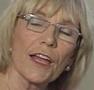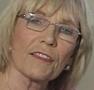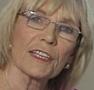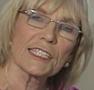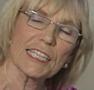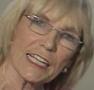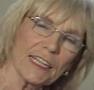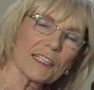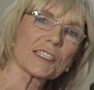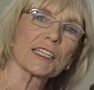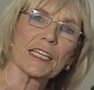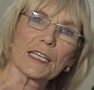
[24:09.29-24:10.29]
the
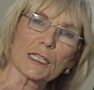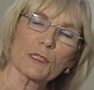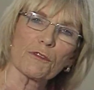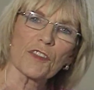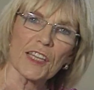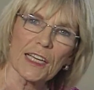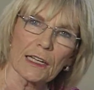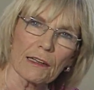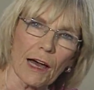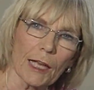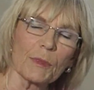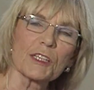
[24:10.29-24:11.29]
tendency is for the
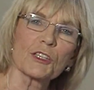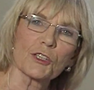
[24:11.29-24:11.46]
alignment